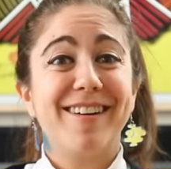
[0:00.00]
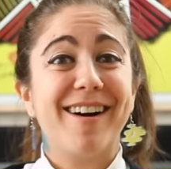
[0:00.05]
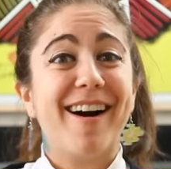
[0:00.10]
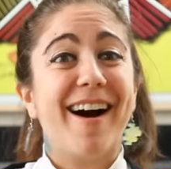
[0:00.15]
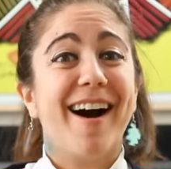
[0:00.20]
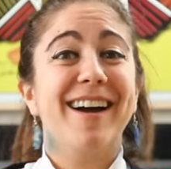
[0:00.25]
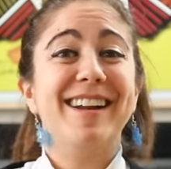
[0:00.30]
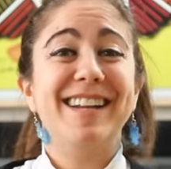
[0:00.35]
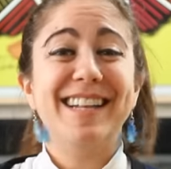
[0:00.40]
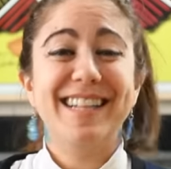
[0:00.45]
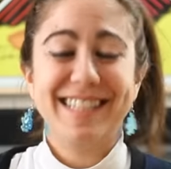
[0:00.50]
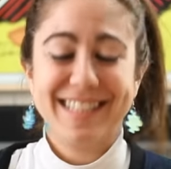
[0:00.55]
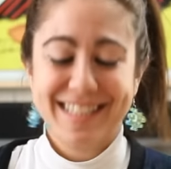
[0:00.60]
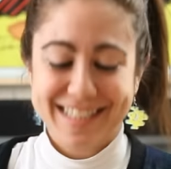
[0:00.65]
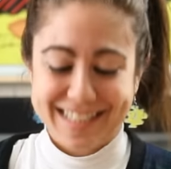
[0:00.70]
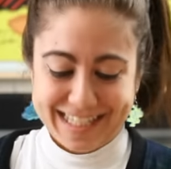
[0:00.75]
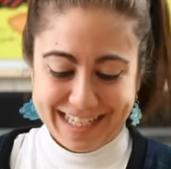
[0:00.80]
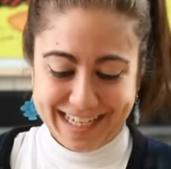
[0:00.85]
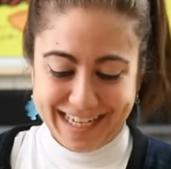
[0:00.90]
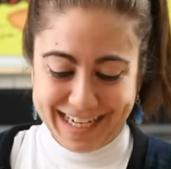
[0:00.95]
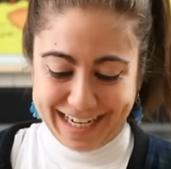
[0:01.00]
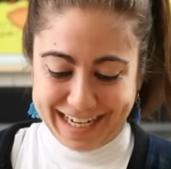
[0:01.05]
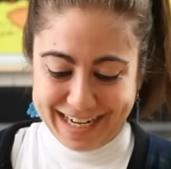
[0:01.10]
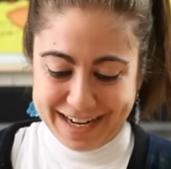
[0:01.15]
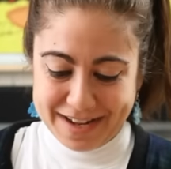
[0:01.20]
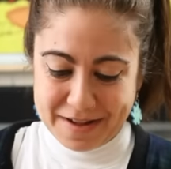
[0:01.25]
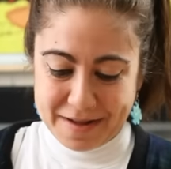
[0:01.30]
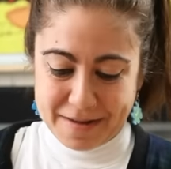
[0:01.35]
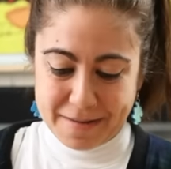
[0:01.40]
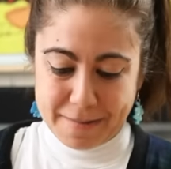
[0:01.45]
Honestly,
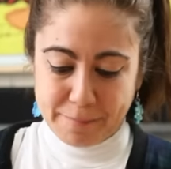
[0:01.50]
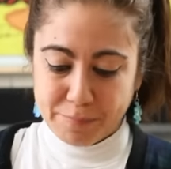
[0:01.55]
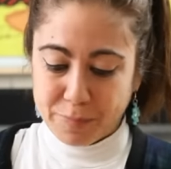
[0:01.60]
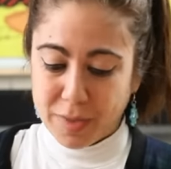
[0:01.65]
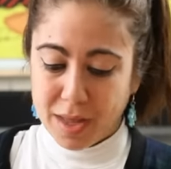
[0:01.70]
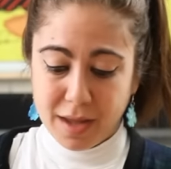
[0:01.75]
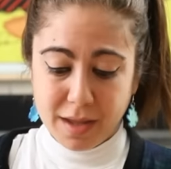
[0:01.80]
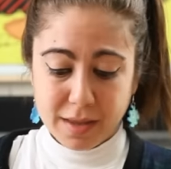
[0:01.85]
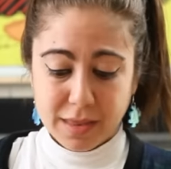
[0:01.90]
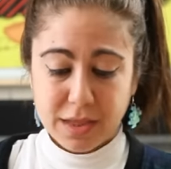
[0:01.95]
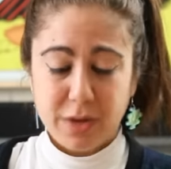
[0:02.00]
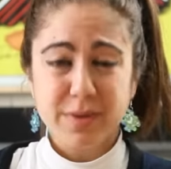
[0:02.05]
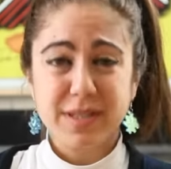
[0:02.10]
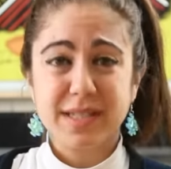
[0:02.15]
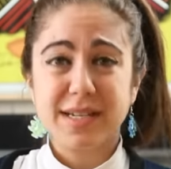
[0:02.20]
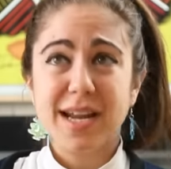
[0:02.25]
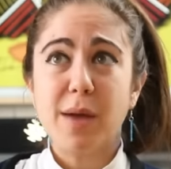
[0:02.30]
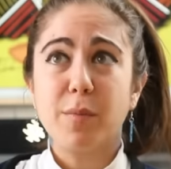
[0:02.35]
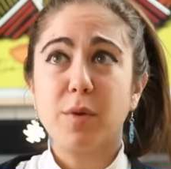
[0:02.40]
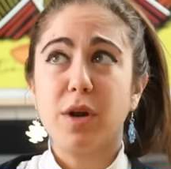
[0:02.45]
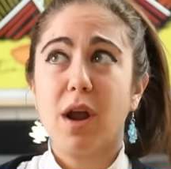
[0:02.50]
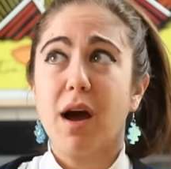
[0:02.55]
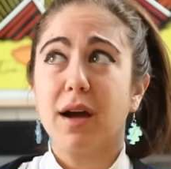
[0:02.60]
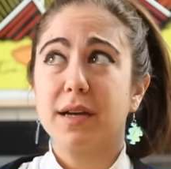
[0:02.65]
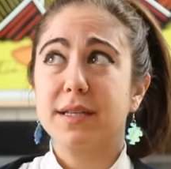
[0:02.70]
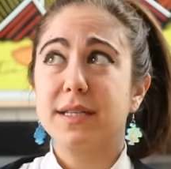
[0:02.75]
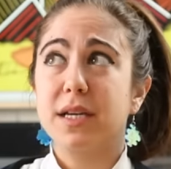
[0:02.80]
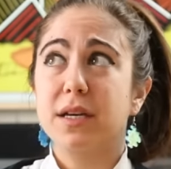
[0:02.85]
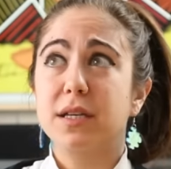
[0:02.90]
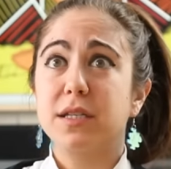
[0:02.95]
there was a time when
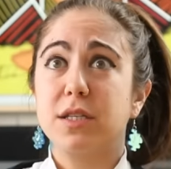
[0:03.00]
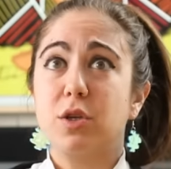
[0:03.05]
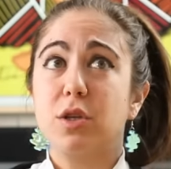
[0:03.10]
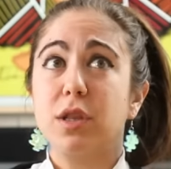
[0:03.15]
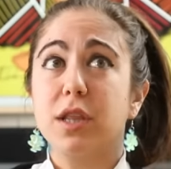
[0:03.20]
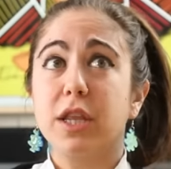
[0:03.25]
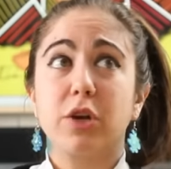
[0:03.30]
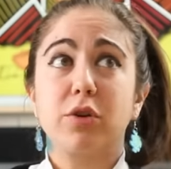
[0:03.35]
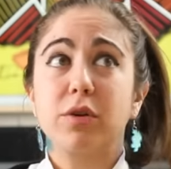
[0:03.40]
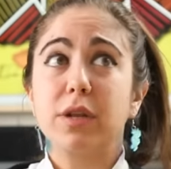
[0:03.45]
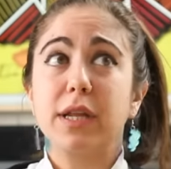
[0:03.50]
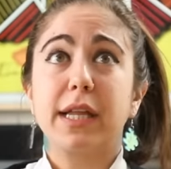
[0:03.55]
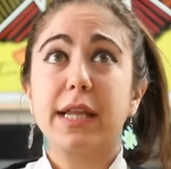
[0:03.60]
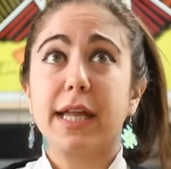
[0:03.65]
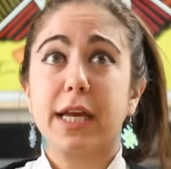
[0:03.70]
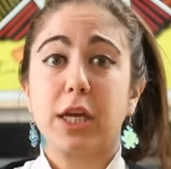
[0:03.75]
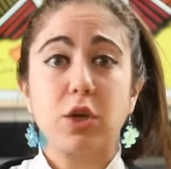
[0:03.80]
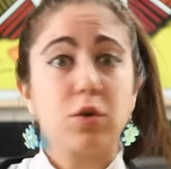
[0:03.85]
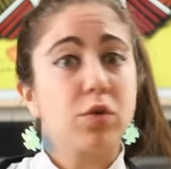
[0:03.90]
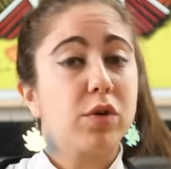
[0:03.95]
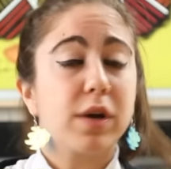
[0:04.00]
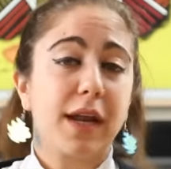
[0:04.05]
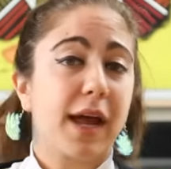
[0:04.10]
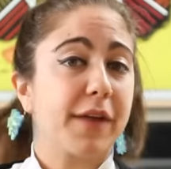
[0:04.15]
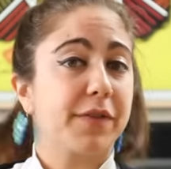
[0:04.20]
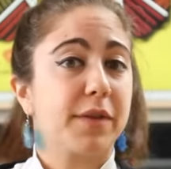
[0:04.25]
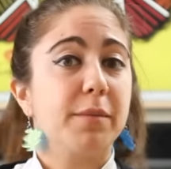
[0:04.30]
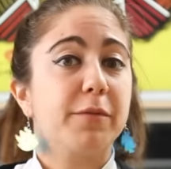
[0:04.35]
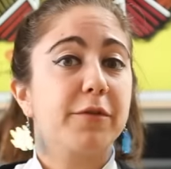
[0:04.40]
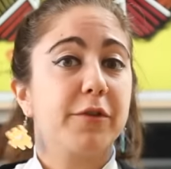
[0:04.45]
oxtails, you literally, like, you could
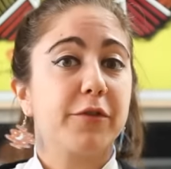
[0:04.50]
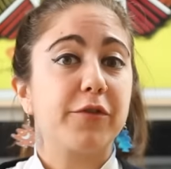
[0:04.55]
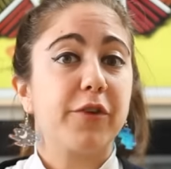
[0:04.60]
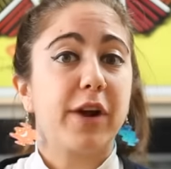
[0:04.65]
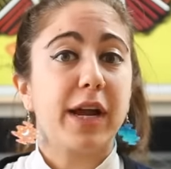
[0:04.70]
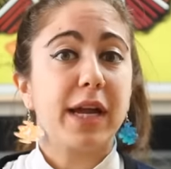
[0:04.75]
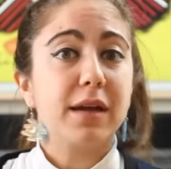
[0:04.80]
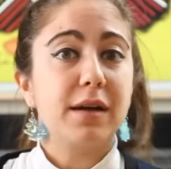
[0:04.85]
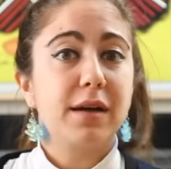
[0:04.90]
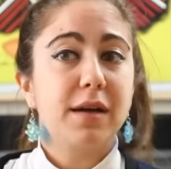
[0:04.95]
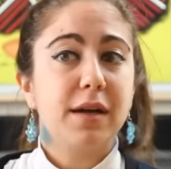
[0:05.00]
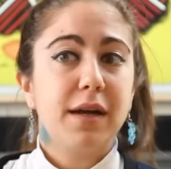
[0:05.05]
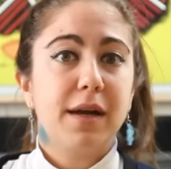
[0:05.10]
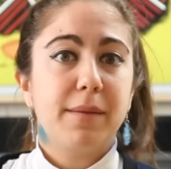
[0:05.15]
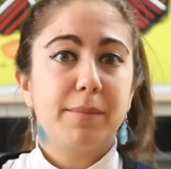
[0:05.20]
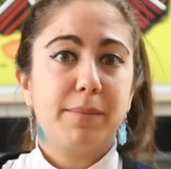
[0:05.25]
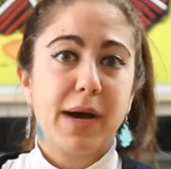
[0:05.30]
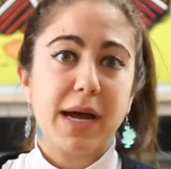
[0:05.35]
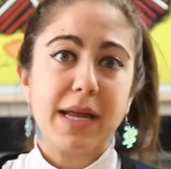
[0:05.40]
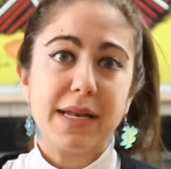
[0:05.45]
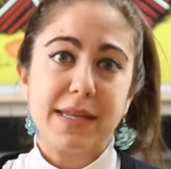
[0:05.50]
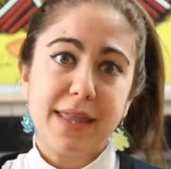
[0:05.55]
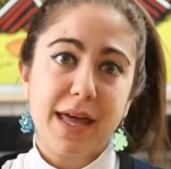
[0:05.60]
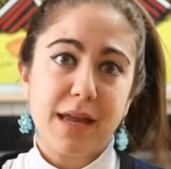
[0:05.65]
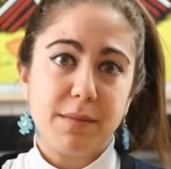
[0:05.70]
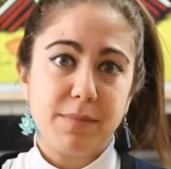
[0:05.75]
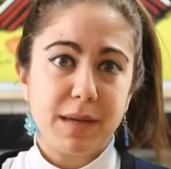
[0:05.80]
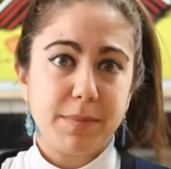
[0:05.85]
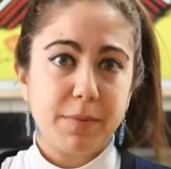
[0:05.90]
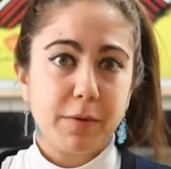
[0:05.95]
get them for free, but
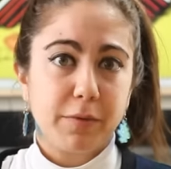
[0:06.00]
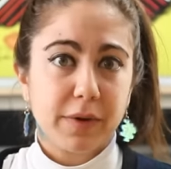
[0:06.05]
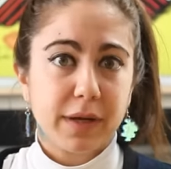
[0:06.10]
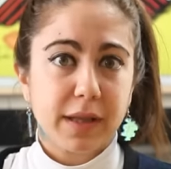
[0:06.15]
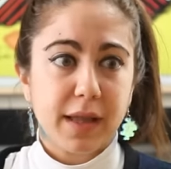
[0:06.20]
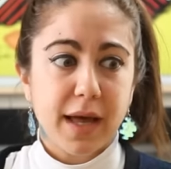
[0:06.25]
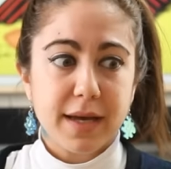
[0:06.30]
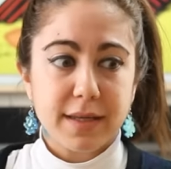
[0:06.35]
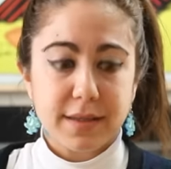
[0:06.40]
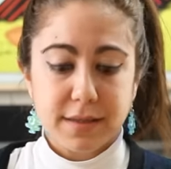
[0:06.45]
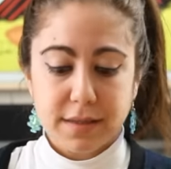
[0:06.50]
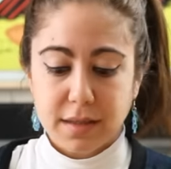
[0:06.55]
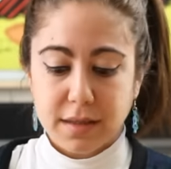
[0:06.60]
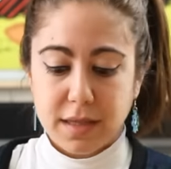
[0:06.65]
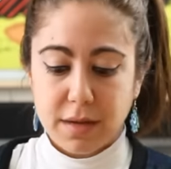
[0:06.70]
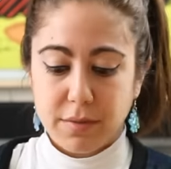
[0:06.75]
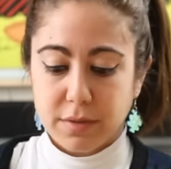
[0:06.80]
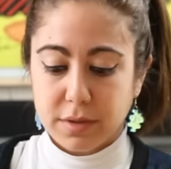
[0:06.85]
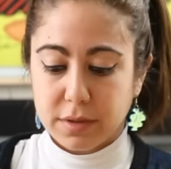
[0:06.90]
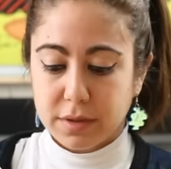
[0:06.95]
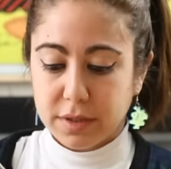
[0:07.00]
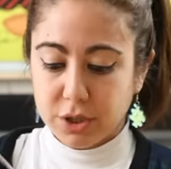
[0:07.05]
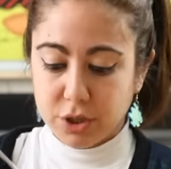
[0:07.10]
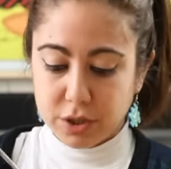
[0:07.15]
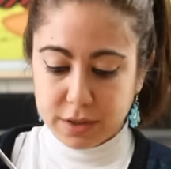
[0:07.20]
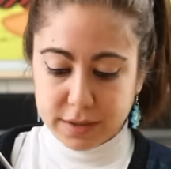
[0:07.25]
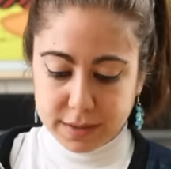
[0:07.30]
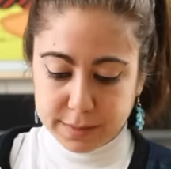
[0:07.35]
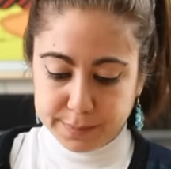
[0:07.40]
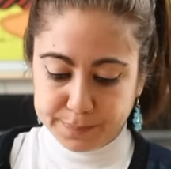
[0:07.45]
then people realized that they were
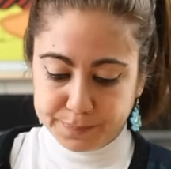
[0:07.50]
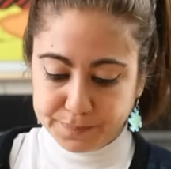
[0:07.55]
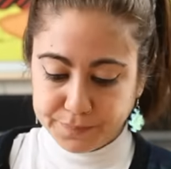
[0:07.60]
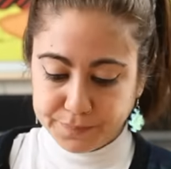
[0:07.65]
delicious.